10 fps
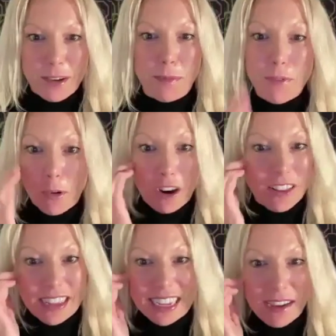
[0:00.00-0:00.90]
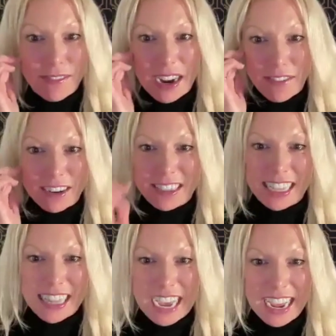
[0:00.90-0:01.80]
to you before? Like I've never.
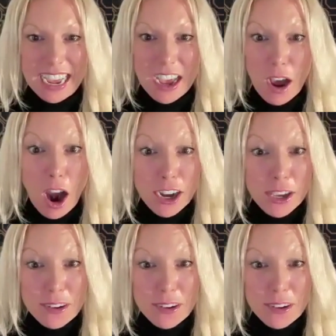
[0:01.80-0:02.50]
No. Are